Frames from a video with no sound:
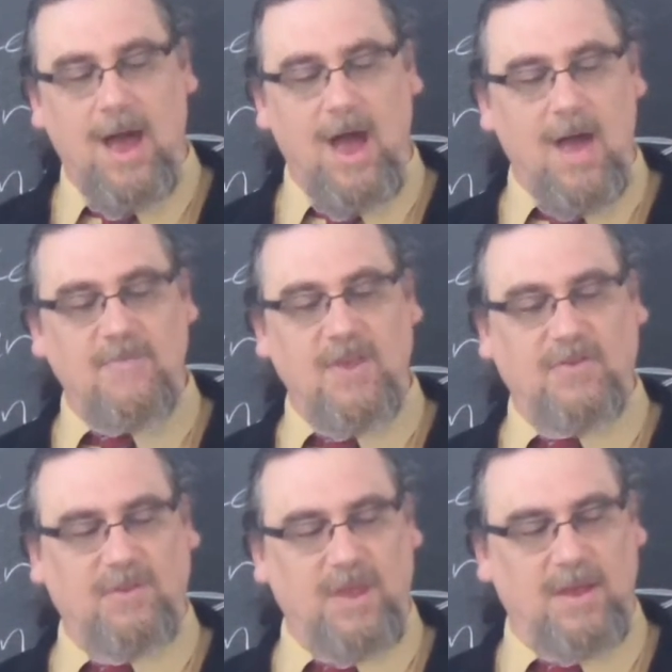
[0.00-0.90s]

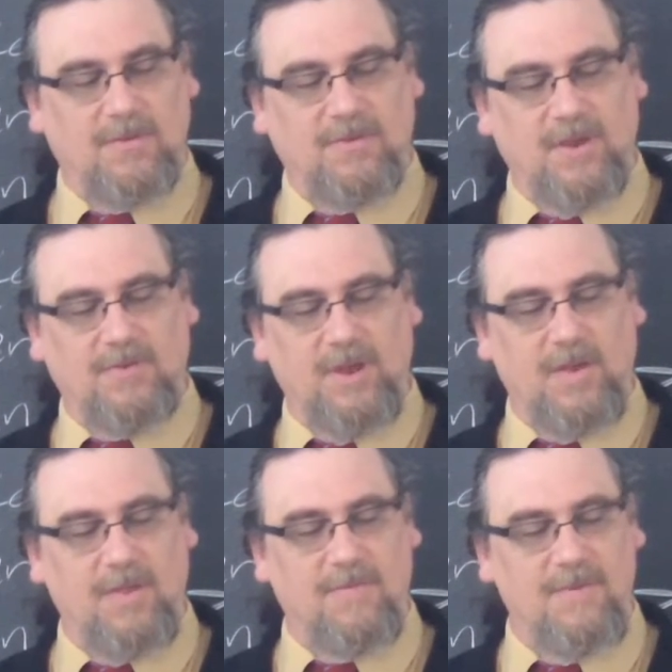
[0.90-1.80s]
obviously consists
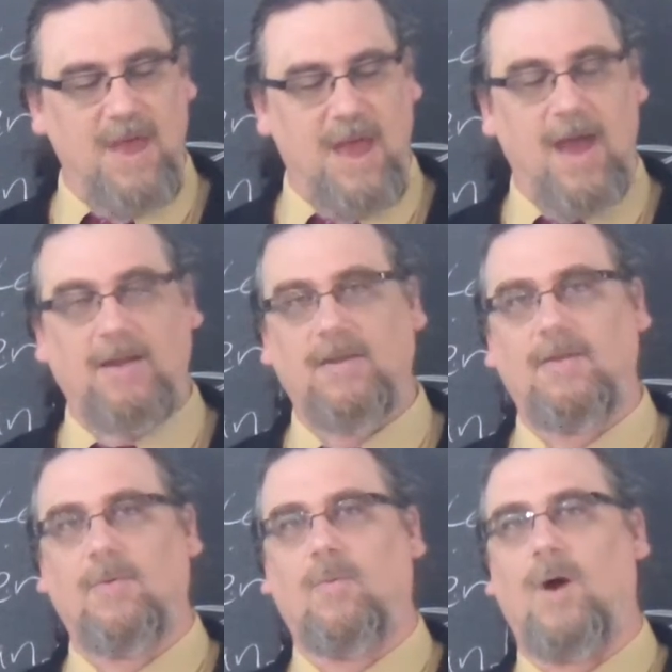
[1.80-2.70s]
in the fact,
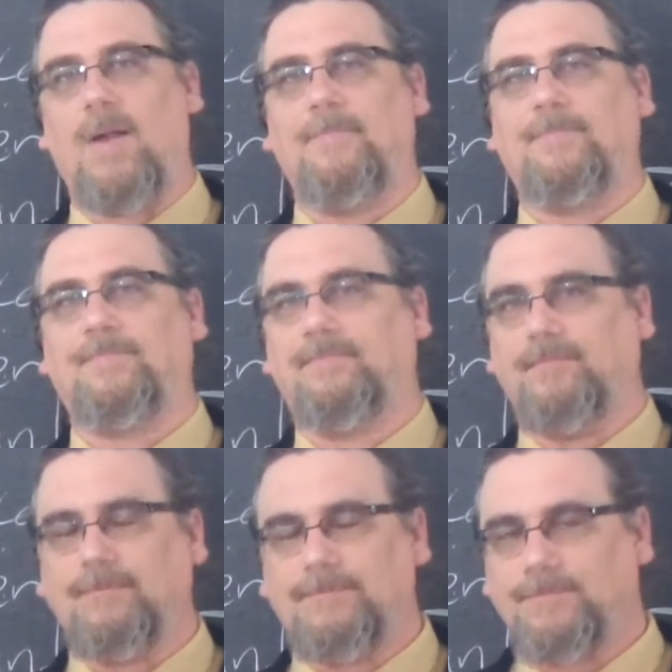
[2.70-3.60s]
what?
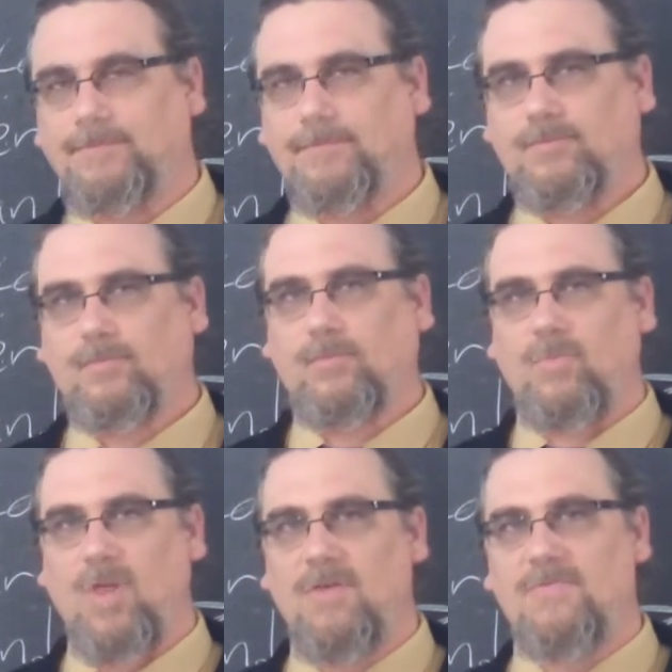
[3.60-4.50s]

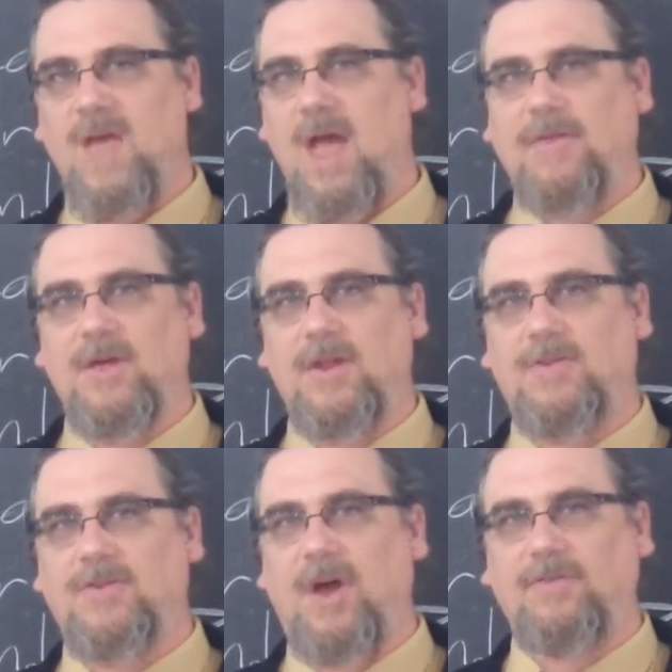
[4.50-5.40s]
The fact that
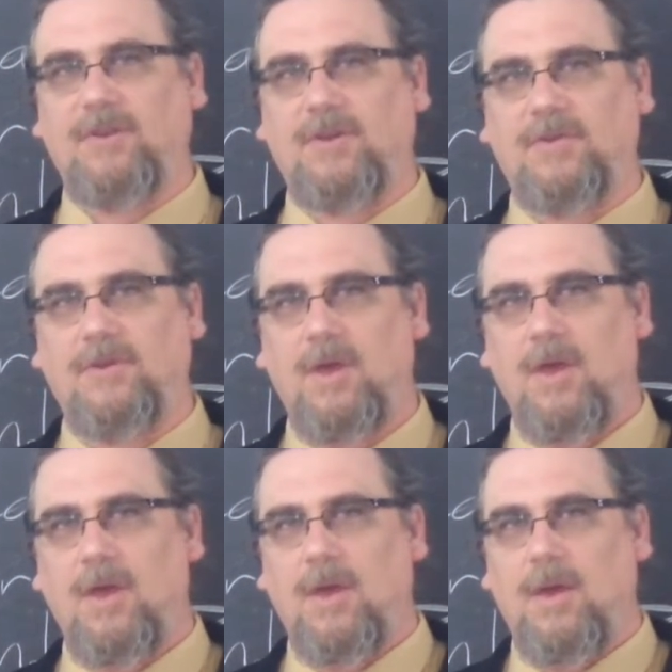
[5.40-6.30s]
it doesn't,
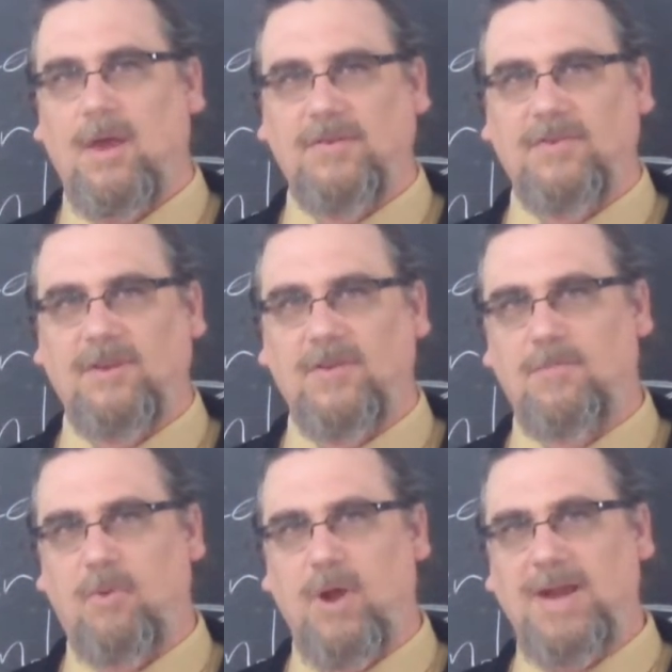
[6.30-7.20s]
as he
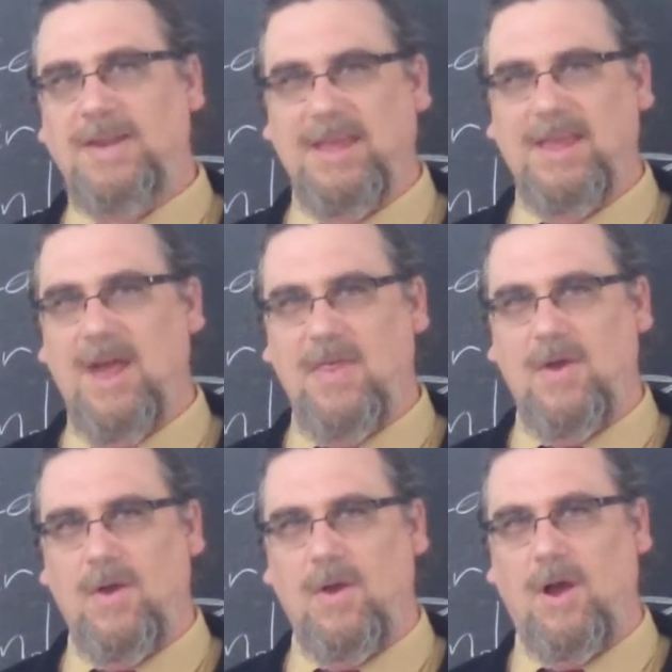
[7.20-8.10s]
says, bring
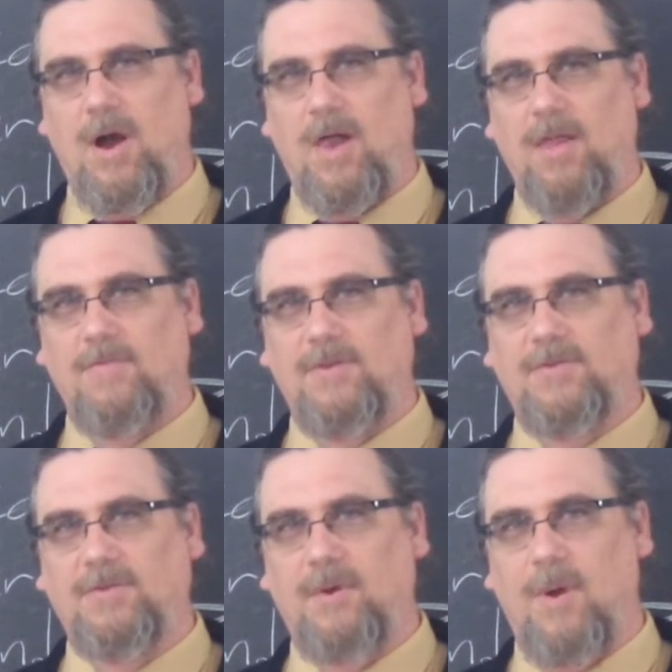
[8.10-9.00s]
together all of
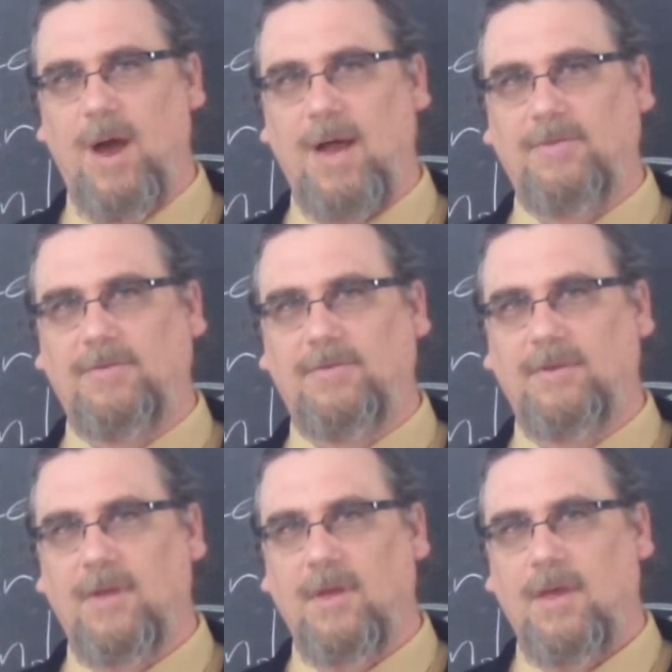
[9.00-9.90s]
its thoughts.